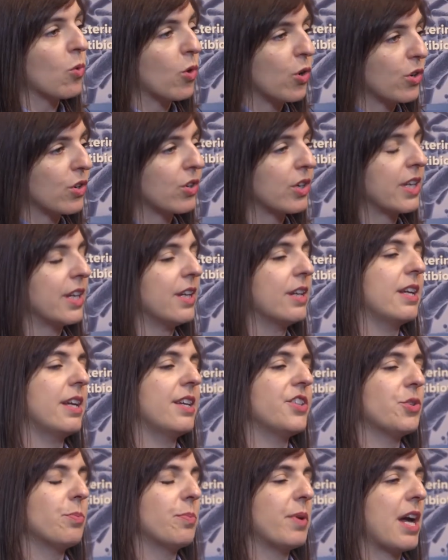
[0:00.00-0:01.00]
working
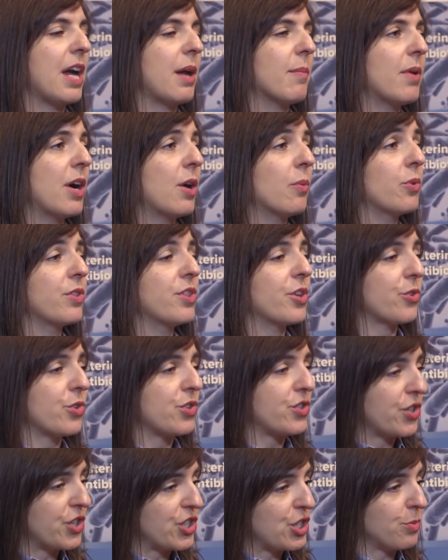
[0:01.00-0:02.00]
in JPIAMR with the
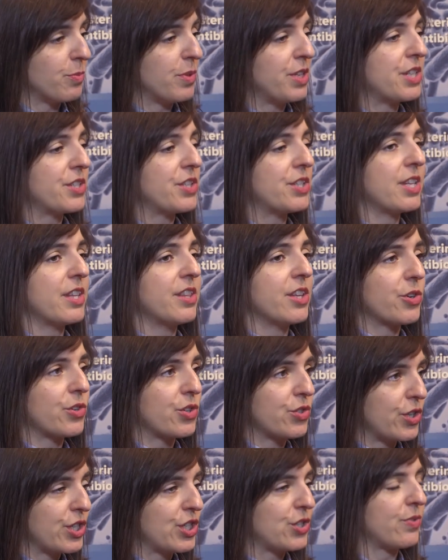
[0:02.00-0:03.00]
research ministries and the
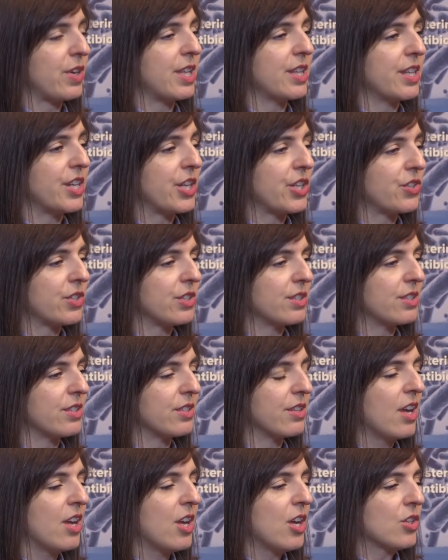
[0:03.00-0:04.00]
research funding
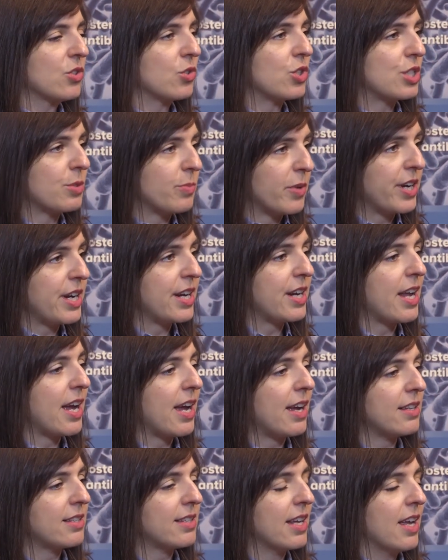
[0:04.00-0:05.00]
agencies. So it's very
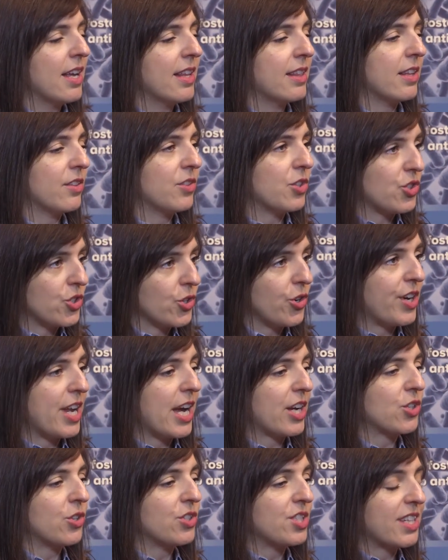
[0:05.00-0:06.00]
nice that the joint
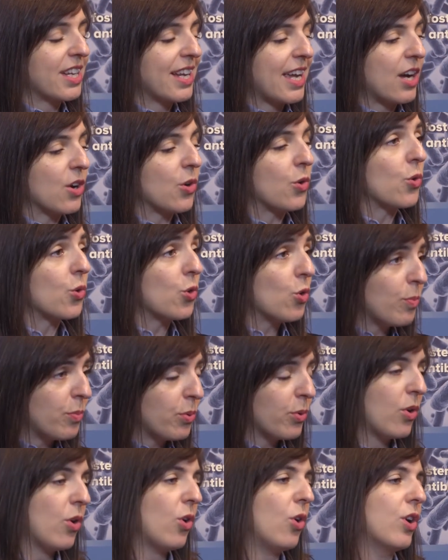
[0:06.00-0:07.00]
actions can group
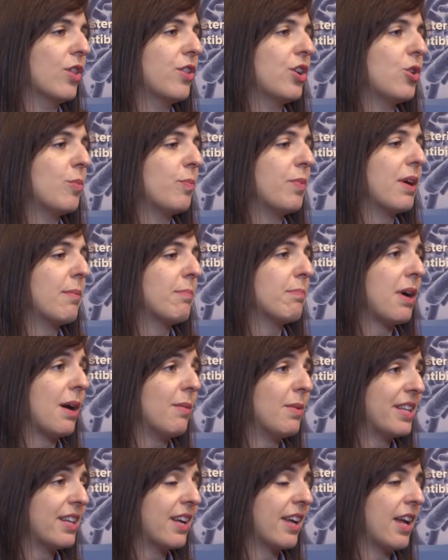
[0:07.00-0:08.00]
all the European public